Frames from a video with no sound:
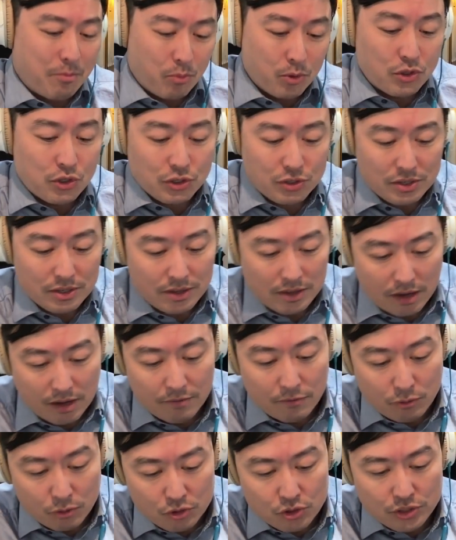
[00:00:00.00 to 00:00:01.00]
which is
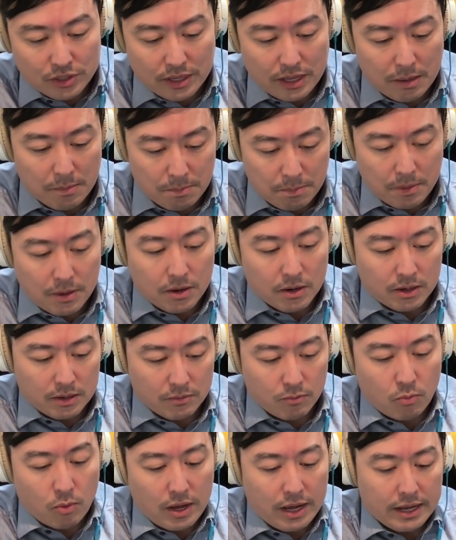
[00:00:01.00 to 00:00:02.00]
unfortunately a part of
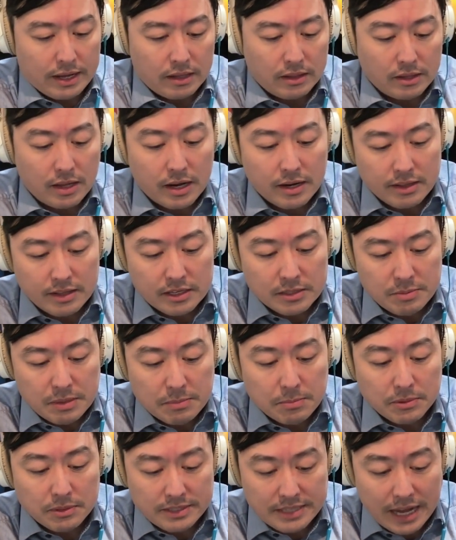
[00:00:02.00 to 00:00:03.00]
why a lot of these
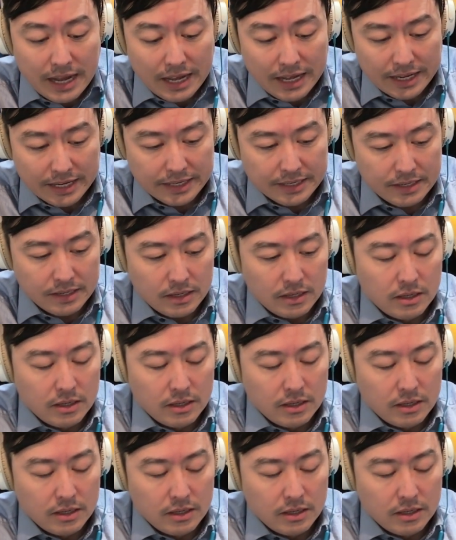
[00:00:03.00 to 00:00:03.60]
people died.